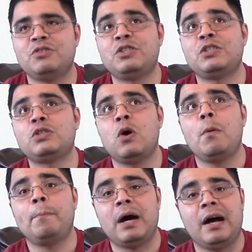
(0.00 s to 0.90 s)

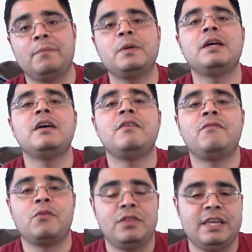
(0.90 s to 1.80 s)
so pumped
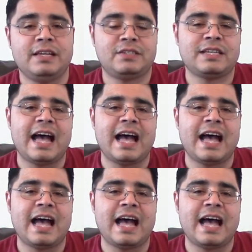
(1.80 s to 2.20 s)
for this.